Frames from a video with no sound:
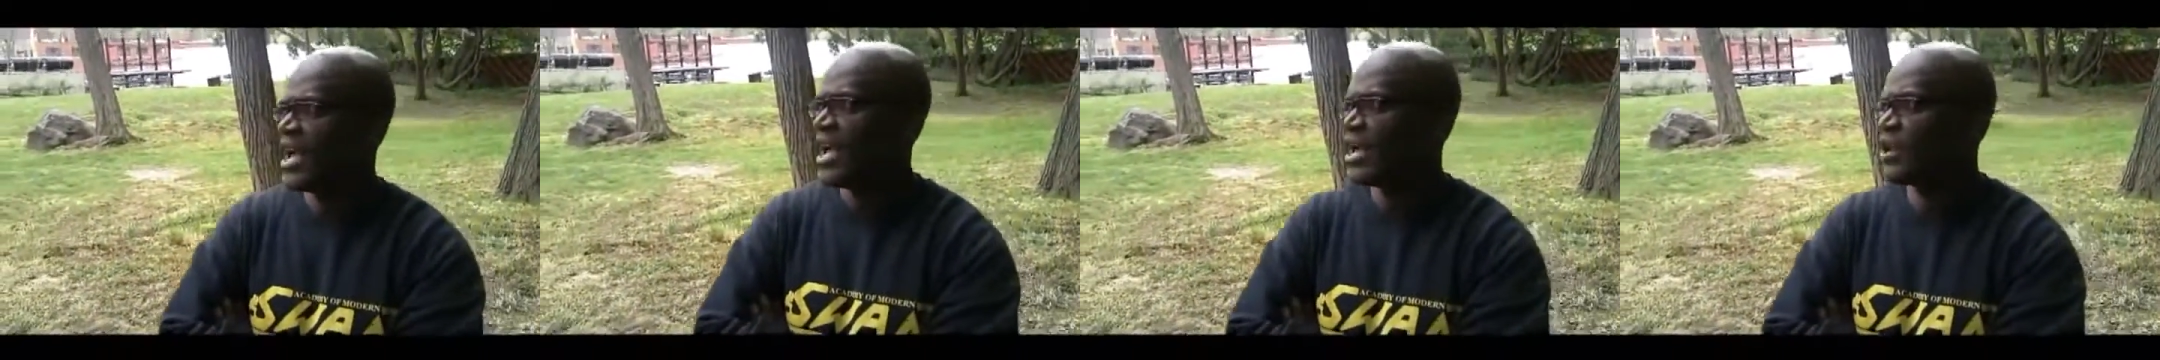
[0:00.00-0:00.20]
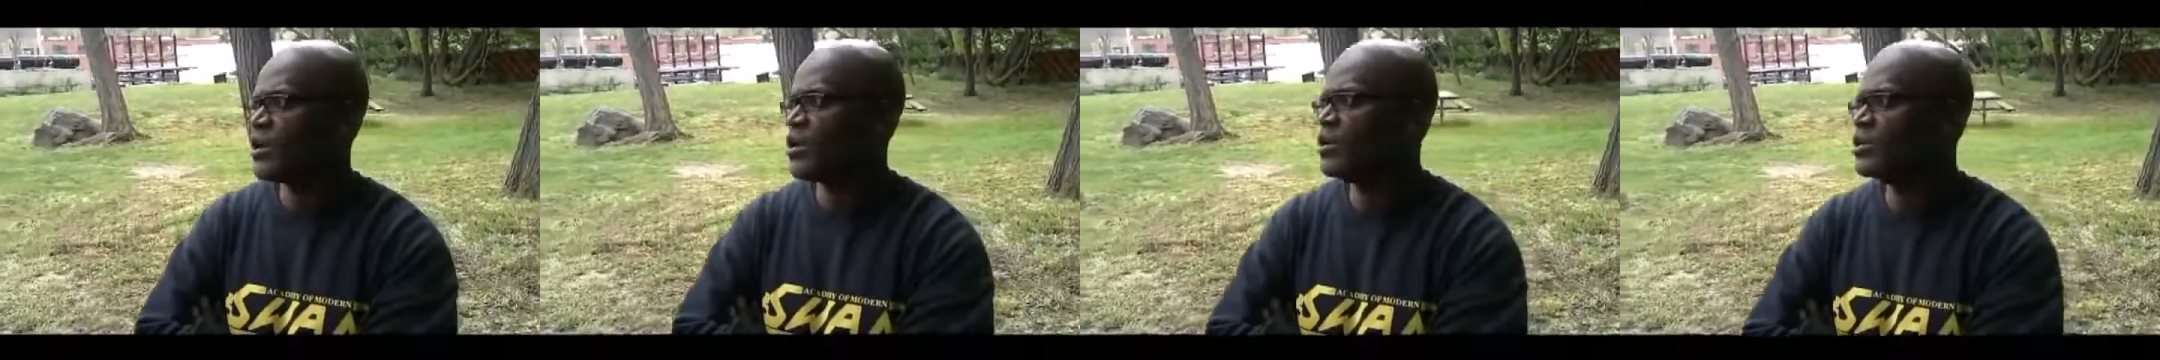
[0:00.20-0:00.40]

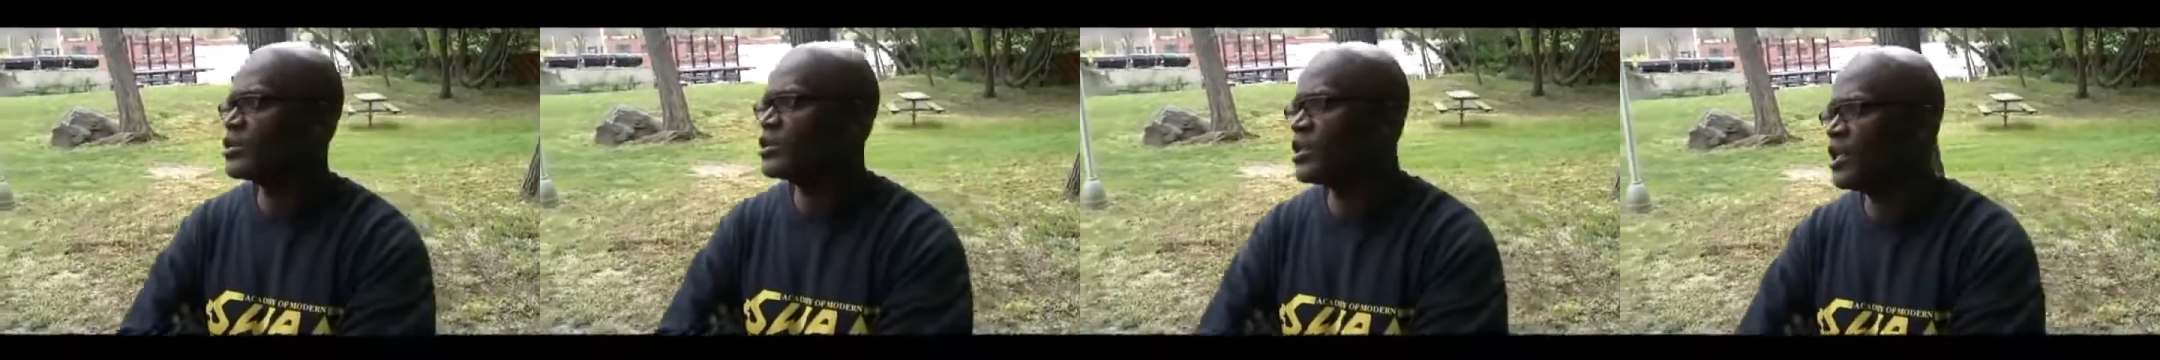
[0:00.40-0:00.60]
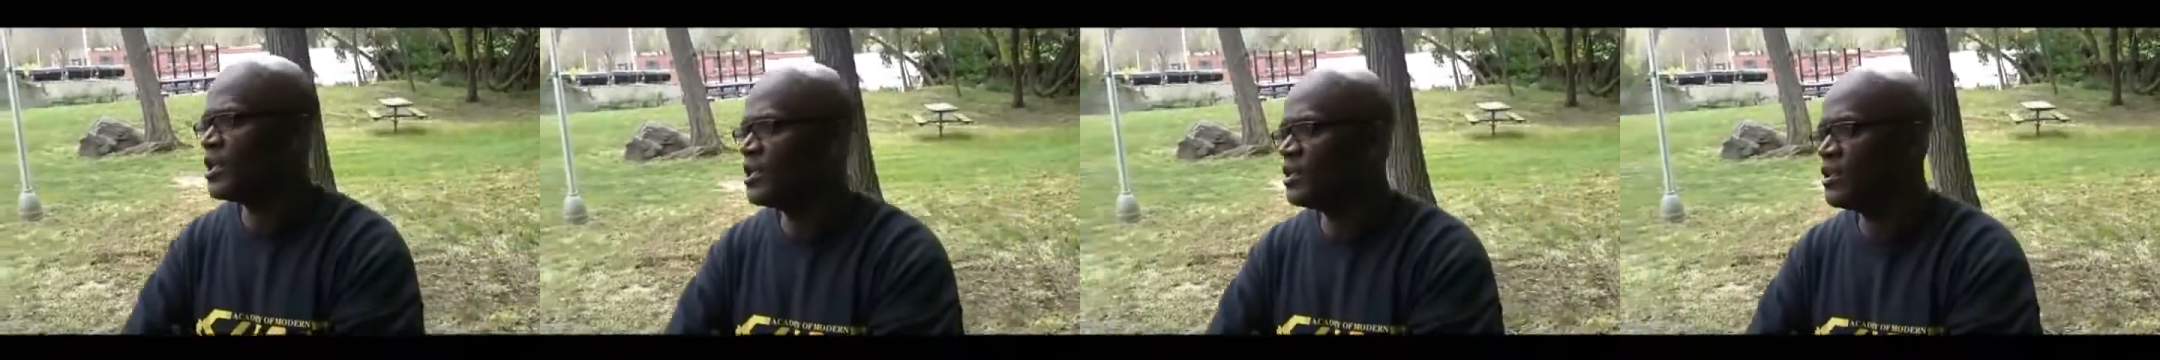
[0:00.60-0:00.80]
and all of a
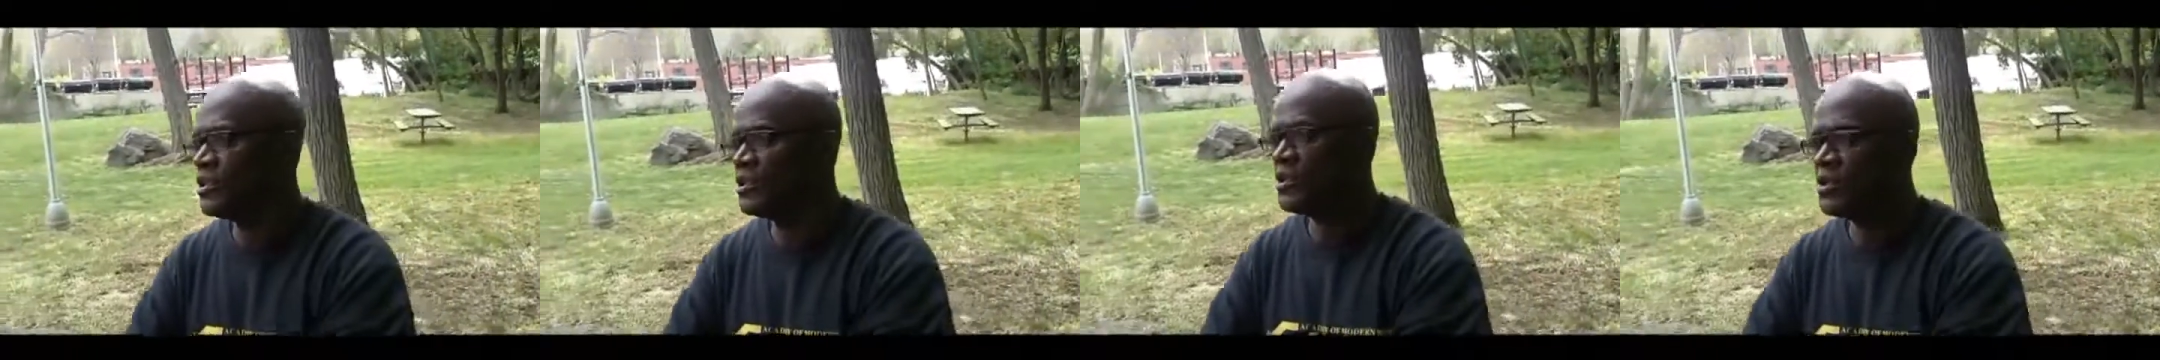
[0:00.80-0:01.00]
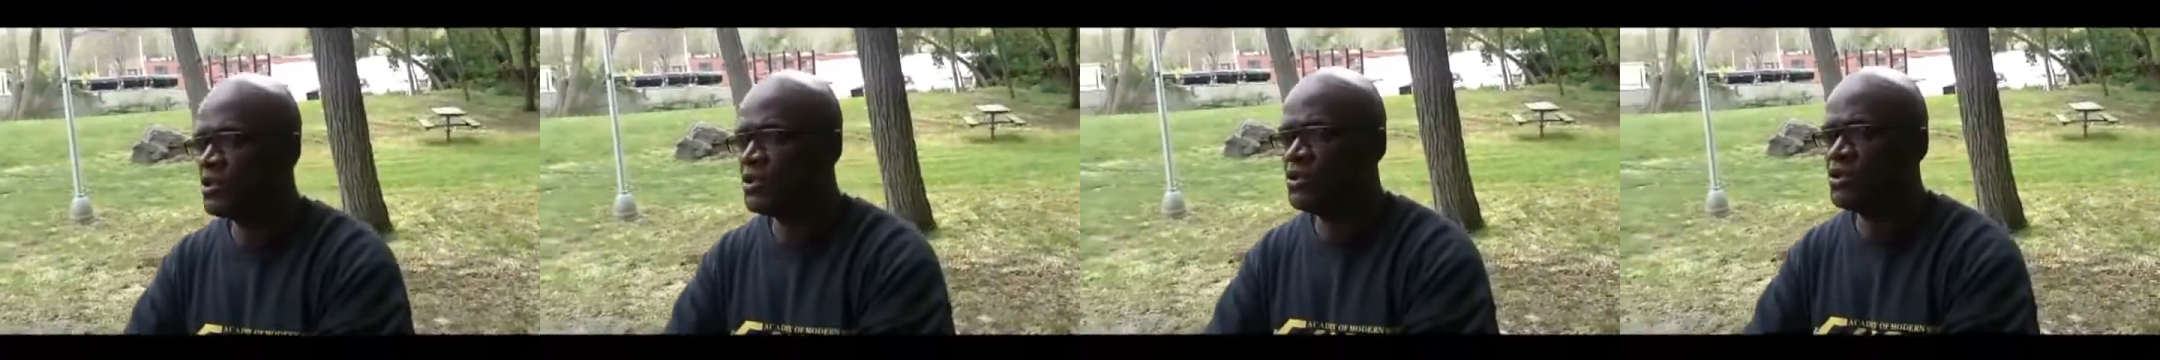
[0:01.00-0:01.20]
sudden
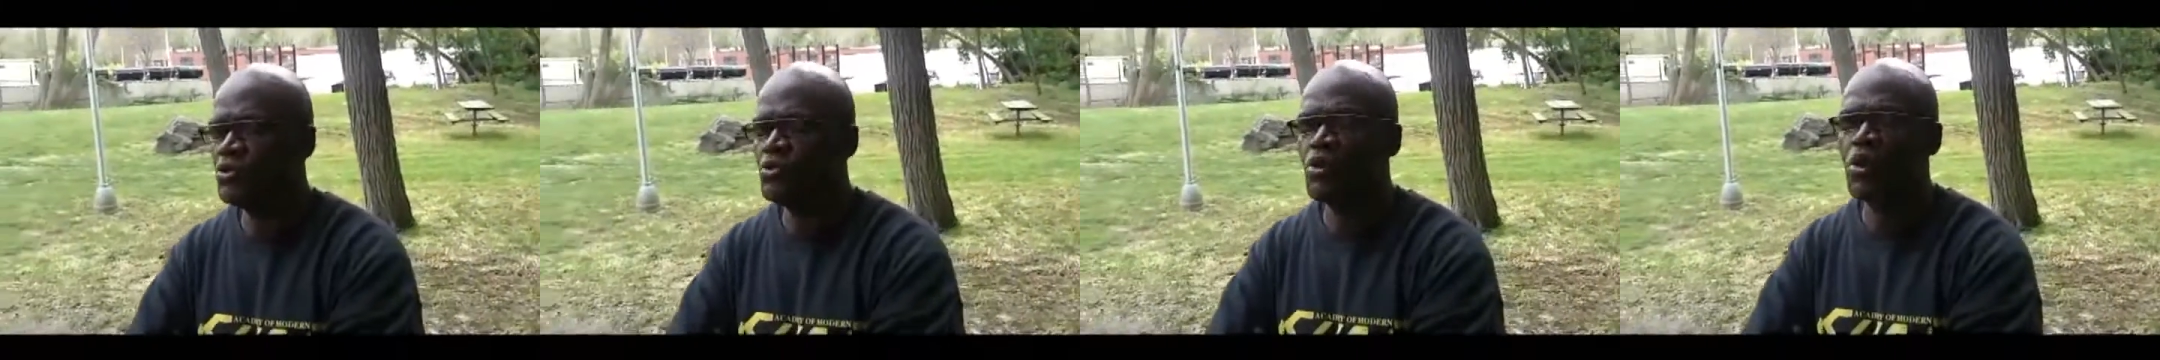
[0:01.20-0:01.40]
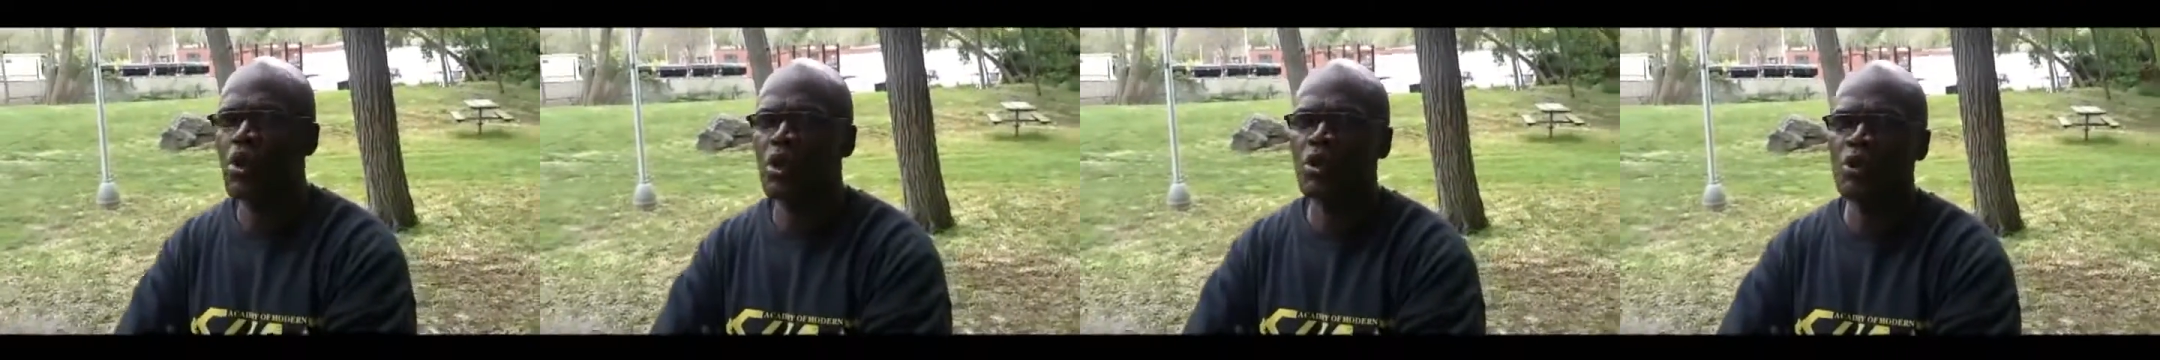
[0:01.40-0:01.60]

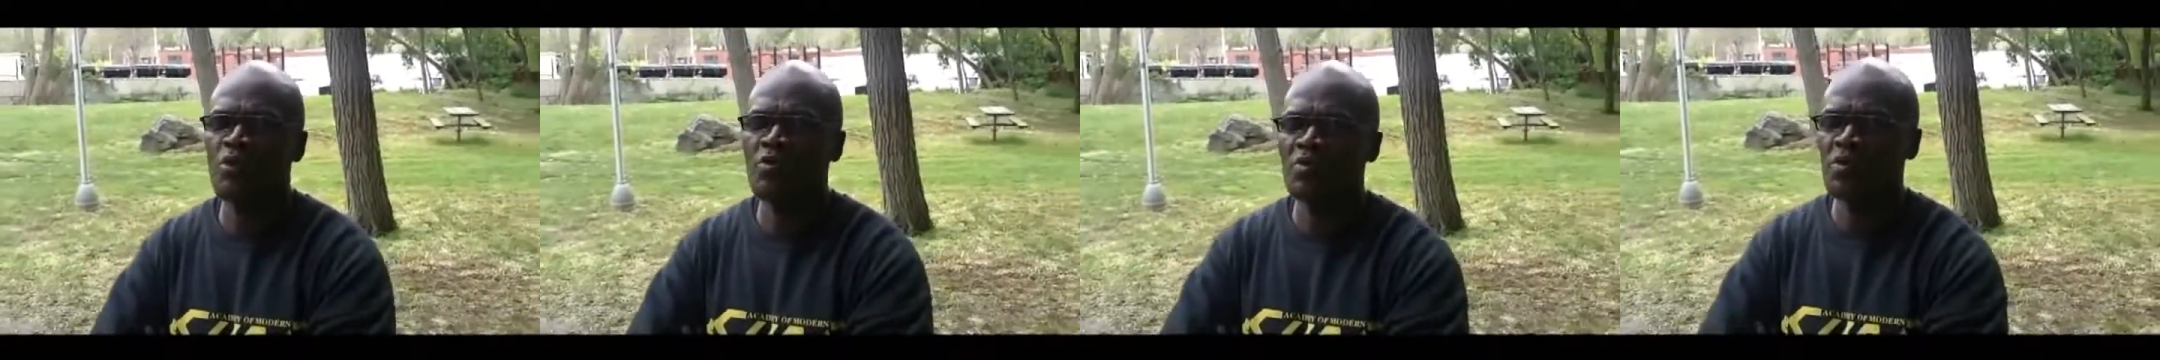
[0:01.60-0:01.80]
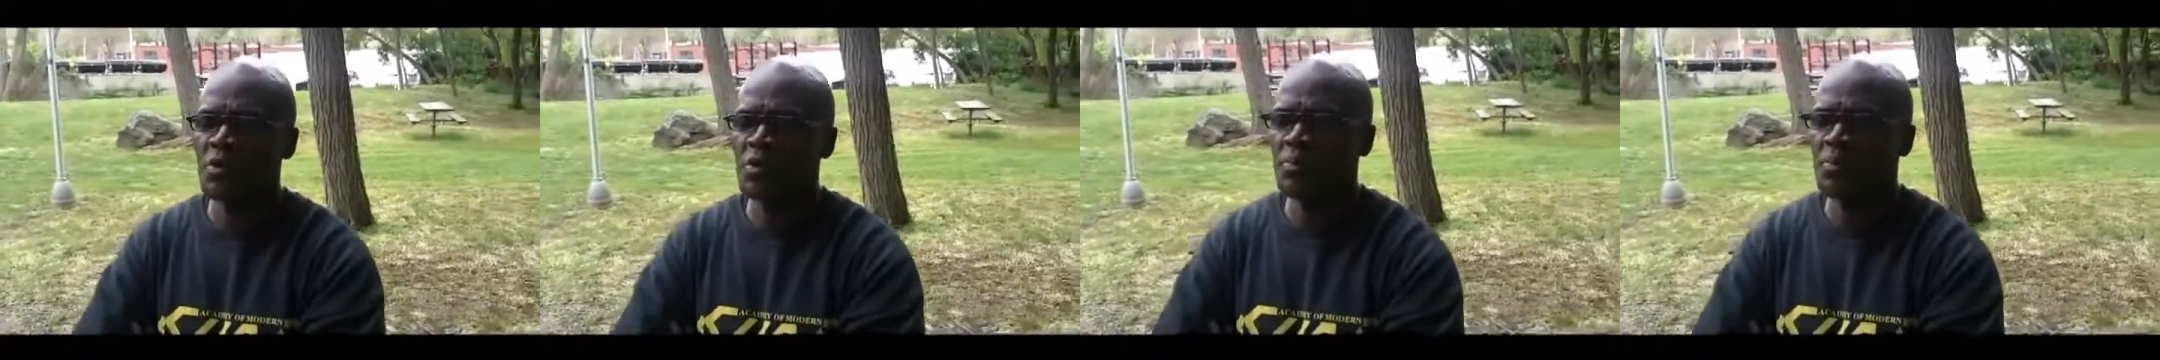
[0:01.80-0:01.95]
you all over